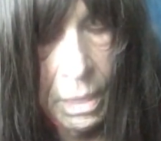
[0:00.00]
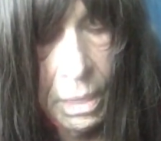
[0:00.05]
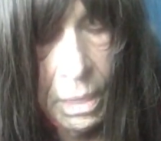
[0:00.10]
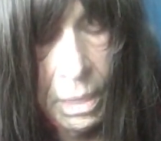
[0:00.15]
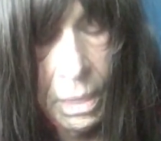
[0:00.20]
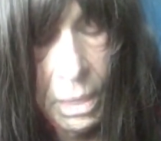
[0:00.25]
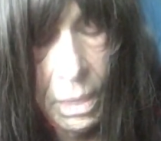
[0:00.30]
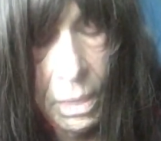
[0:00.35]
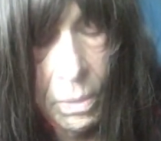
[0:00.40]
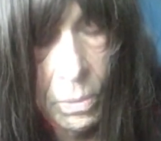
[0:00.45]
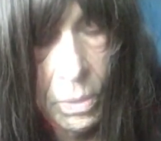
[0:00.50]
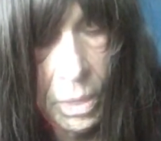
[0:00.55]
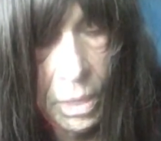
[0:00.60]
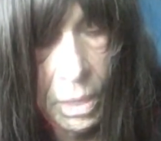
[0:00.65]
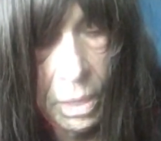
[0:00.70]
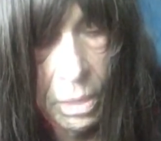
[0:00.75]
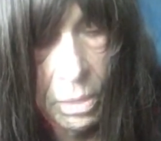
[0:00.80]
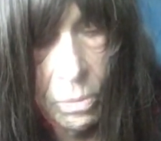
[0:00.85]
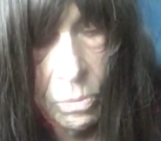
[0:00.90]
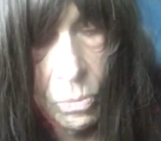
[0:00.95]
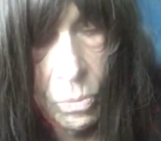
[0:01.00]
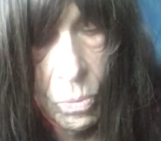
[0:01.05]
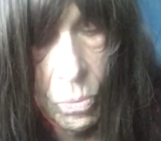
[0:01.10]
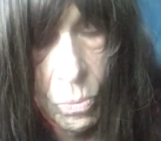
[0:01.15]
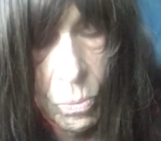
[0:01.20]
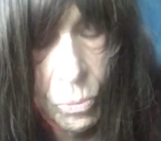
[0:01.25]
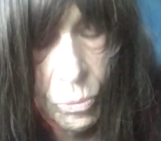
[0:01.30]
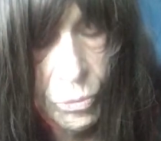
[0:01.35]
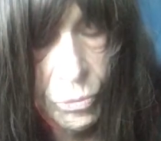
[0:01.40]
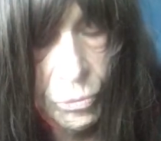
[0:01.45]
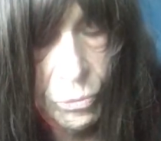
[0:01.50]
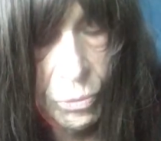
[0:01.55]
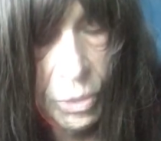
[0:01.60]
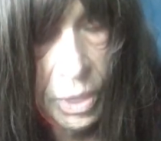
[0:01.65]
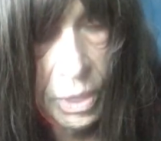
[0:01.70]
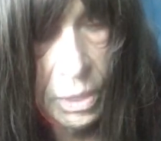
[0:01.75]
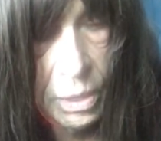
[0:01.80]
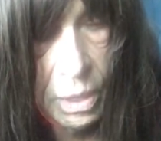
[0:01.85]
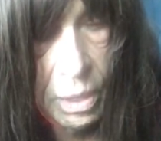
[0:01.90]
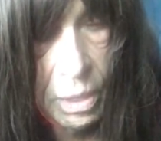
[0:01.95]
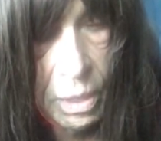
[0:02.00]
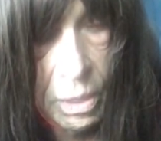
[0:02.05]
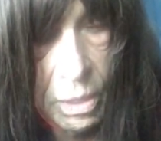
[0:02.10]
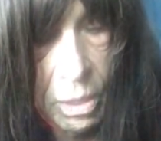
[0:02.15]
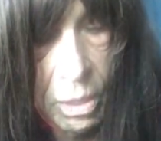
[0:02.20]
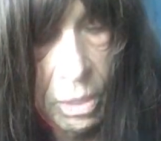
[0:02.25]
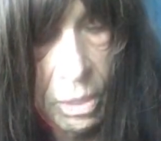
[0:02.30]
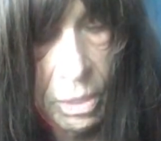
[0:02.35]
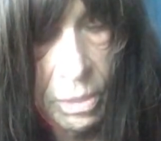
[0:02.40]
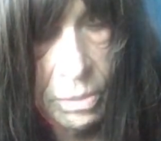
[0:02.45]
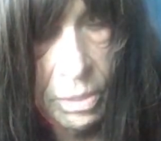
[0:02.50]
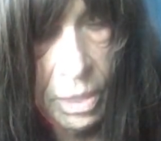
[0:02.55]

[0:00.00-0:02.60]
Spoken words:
Anyway, straying down all these